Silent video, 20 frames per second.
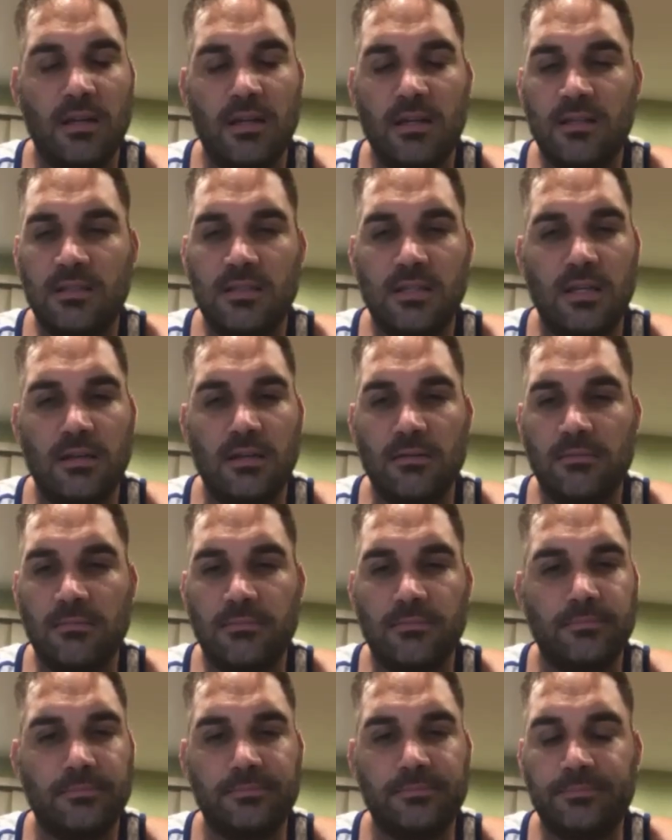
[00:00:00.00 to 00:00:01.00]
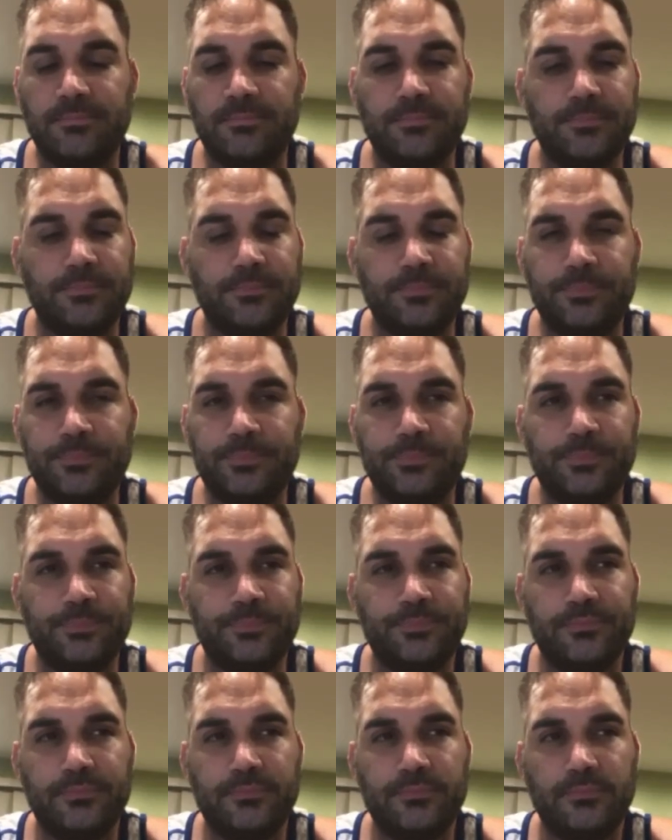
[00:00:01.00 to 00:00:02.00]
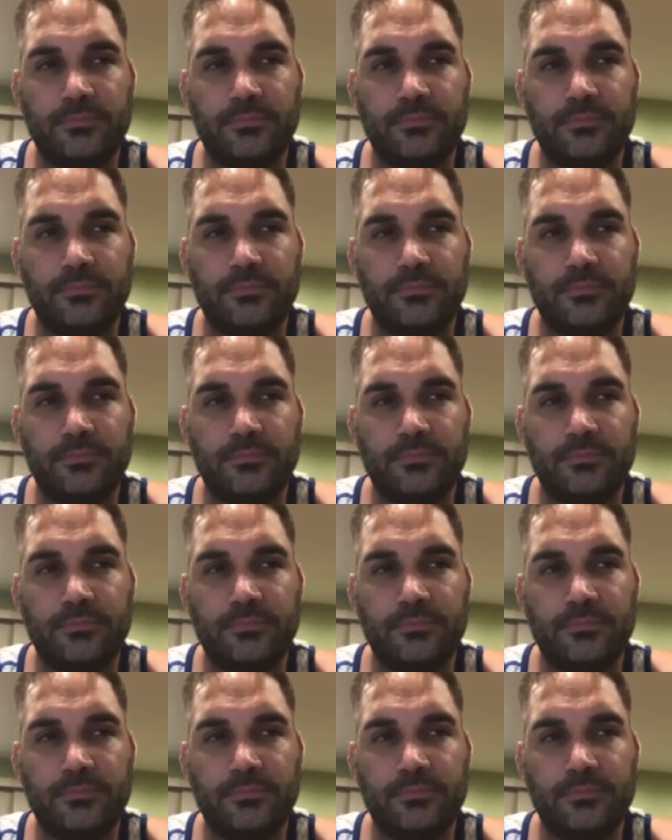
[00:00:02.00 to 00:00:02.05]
Right? So I try to order small